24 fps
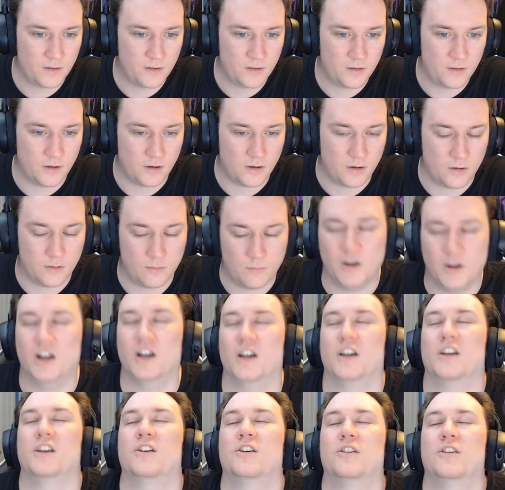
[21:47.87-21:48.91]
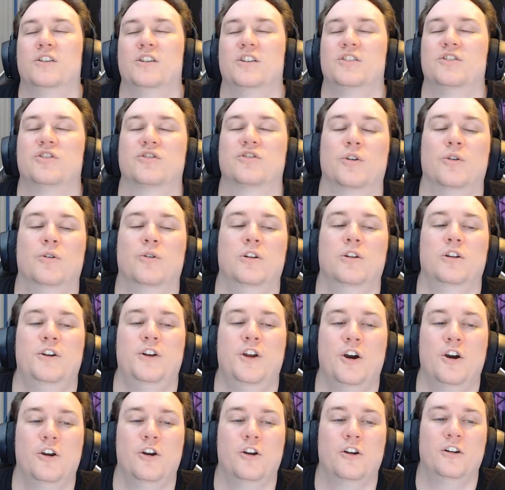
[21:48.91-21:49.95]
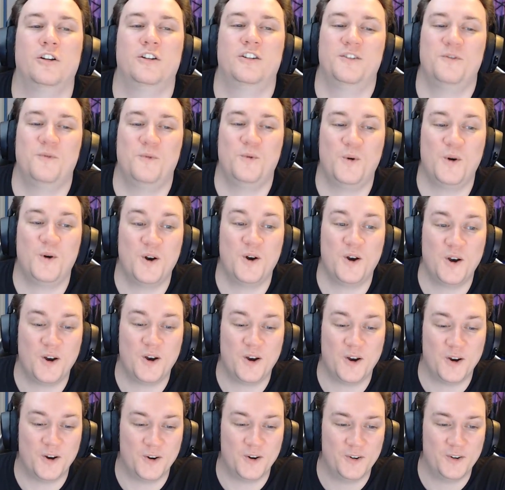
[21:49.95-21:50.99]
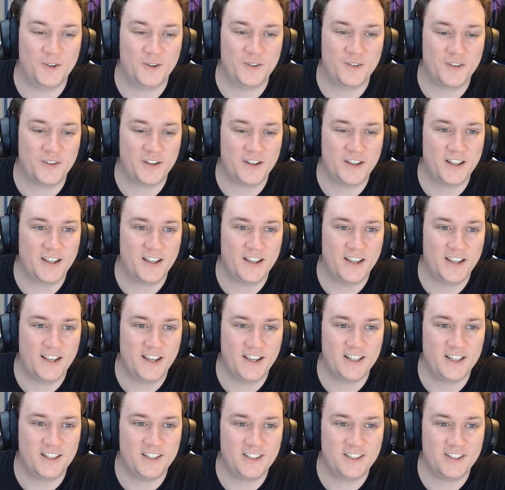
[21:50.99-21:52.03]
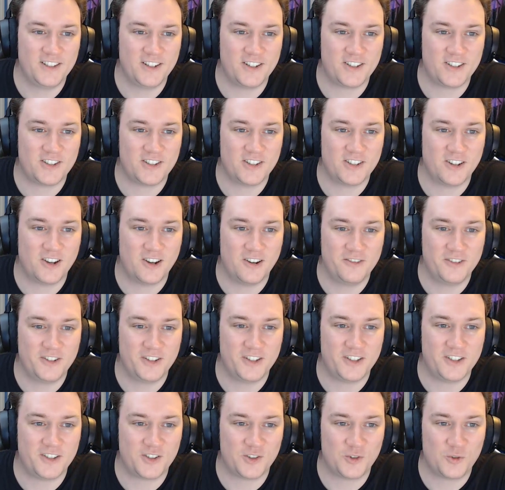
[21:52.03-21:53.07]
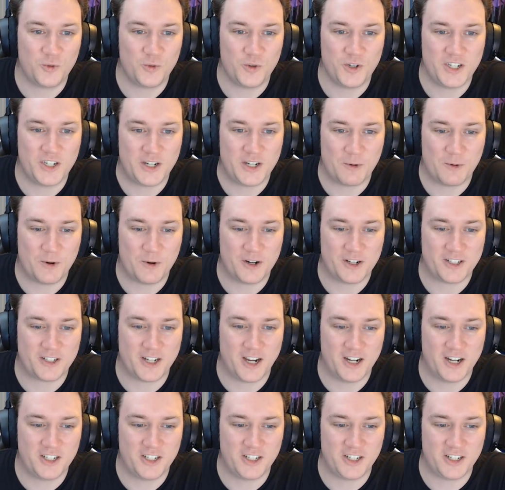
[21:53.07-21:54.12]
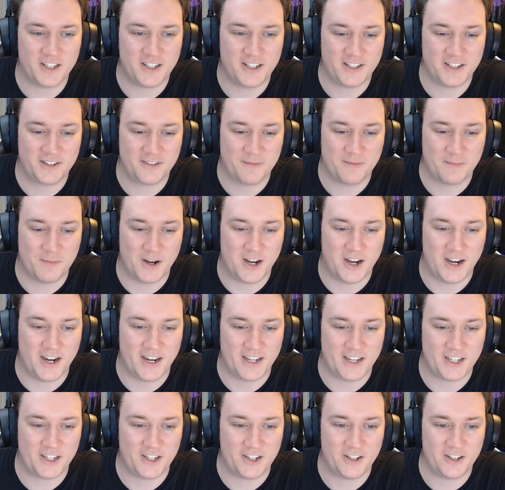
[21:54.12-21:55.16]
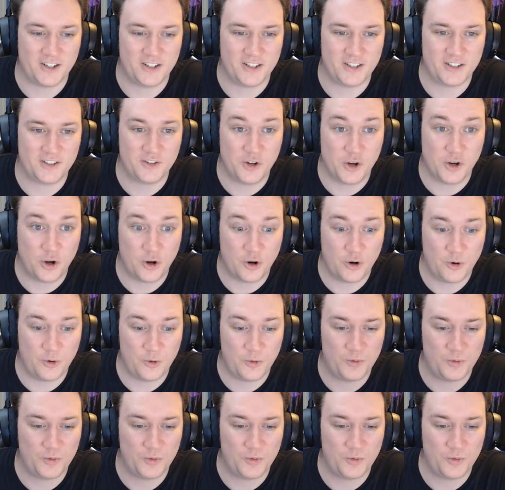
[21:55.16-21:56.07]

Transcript: Oh my goodness, Solar, no. Whoa. It looks so soft and squishy. I want to touch it. My goodness, no.